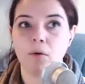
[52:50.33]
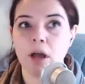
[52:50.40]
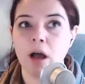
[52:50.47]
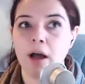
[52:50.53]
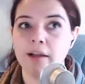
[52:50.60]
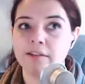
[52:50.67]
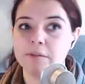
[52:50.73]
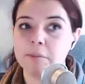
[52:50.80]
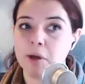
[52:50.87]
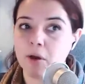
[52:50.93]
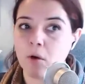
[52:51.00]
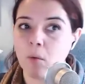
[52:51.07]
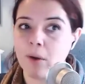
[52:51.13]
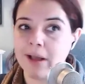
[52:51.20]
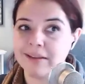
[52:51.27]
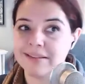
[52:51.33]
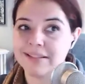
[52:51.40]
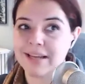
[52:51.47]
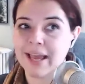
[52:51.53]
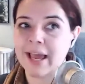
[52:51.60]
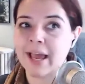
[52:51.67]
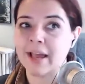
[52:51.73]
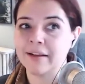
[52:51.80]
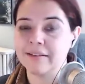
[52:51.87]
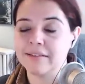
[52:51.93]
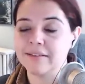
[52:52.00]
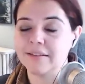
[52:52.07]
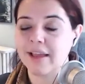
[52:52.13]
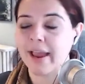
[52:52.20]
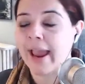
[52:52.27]
CosmoQuest
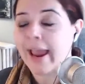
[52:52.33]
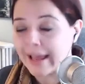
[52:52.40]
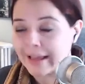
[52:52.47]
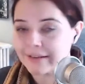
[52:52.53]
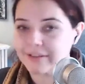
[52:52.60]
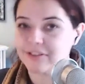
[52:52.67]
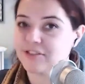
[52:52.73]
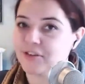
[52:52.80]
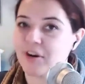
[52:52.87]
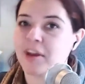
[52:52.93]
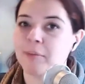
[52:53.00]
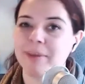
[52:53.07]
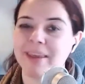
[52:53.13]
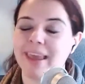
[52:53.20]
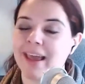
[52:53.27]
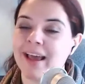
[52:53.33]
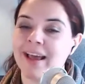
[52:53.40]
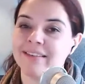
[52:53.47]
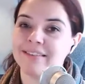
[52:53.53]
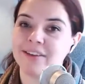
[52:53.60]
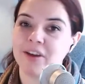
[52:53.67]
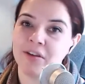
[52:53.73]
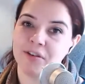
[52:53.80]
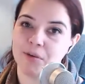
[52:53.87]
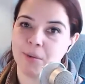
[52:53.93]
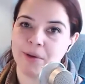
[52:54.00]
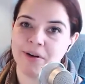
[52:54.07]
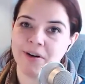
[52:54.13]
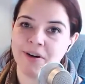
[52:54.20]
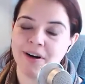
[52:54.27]
X and Astronomy Cast on
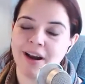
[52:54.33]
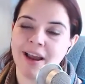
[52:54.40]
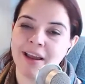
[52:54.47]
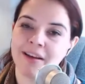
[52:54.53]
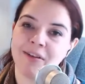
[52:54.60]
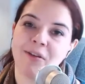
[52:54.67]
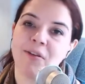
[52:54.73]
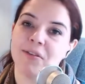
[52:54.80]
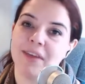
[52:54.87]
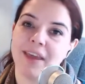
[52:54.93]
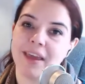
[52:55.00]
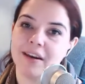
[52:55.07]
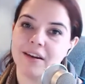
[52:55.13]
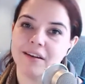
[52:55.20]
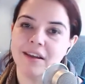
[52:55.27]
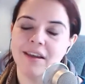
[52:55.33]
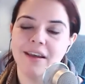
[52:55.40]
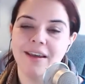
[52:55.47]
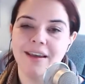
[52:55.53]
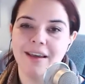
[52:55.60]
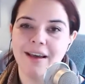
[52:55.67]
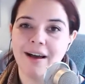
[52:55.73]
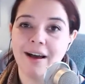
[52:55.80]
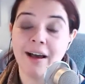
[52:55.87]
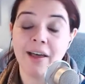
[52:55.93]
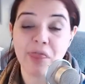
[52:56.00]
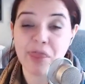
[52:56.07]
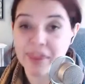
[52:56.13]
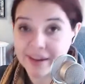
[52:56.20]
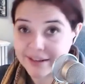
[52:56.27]
Twitter, and you'll get uh,
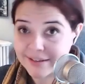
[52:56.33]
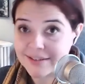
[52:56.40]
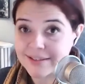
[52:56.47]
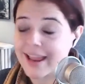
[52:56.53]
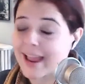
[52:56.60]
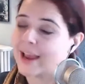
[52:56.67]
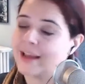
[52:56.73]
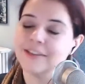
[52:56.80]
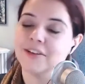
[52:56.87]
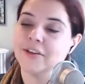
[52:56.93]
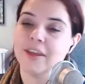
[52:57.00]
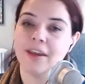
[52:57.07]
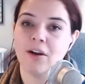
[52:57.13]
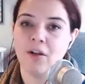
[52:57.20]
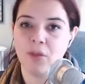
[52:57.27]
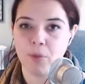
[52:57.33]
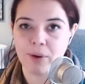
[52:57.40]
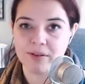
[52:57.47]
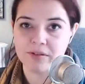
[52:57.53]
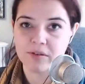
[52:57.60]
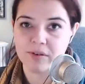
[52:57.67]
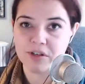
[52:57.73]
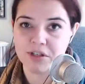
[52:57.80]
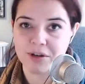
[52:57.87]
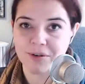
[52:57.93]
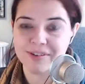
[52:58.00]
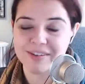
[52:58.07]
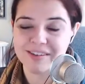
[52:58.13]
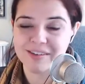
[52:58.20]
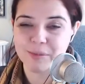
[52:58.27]
this, and you'll get all the rest of our
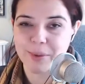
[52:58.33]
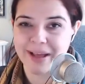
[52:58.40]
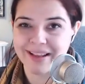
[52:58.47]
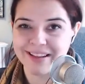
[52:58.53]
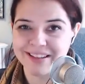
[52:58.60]
shows as well.